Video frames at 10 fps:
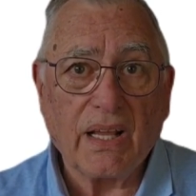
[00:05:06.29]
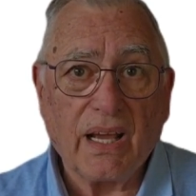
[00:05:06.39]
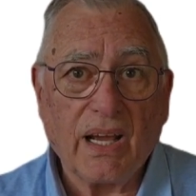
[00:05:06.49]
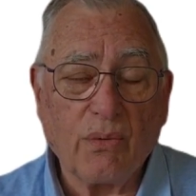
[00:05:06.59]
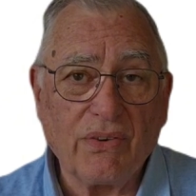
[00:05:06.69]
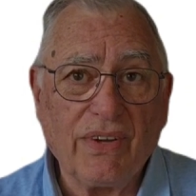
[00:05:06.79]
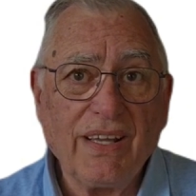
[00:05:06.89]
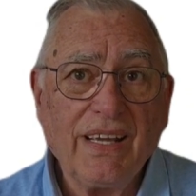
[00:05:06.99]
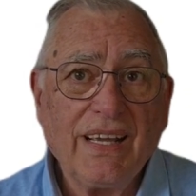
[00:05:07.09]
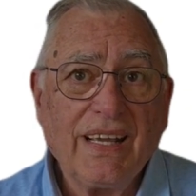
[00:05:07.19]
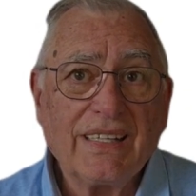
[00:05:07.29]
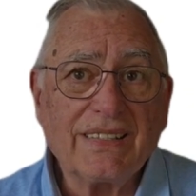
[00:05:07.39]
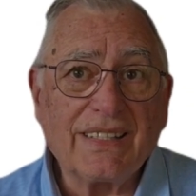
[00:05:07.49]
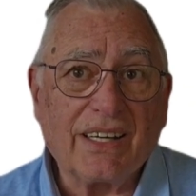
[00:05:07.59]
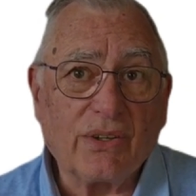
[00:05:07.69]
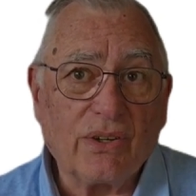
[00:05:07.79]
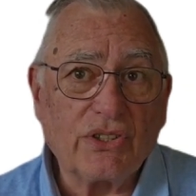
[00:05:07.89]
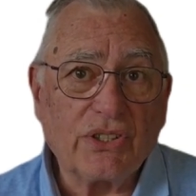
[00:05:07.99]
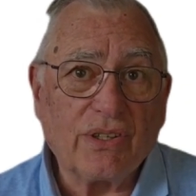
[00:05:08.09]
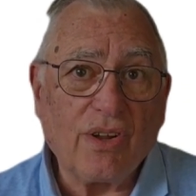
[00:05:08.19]
However,
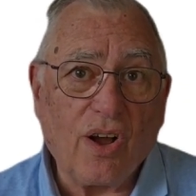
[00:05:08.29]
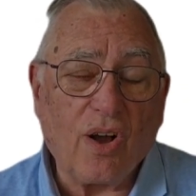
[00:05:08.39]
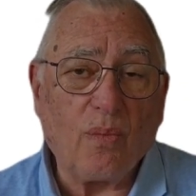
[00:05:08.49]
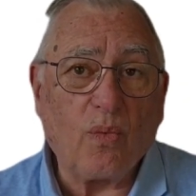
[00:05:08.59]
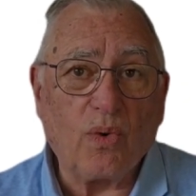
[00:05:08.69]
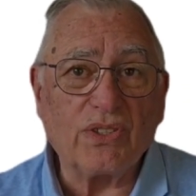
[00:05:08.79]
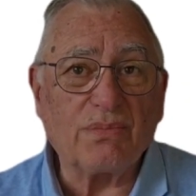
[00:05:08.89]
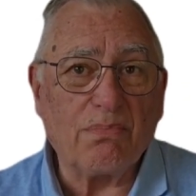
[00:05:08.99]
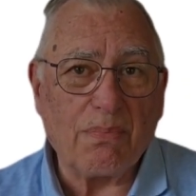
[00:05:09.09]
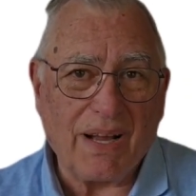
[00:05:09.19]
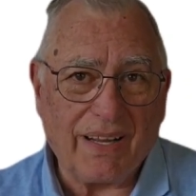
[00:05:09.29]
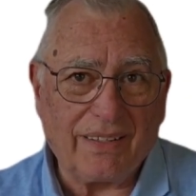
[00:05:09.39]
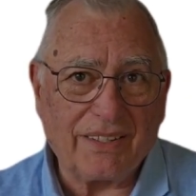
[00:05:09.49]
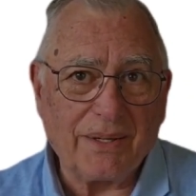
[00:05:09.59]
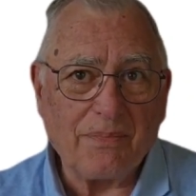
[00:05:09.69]
psychological harm was mild.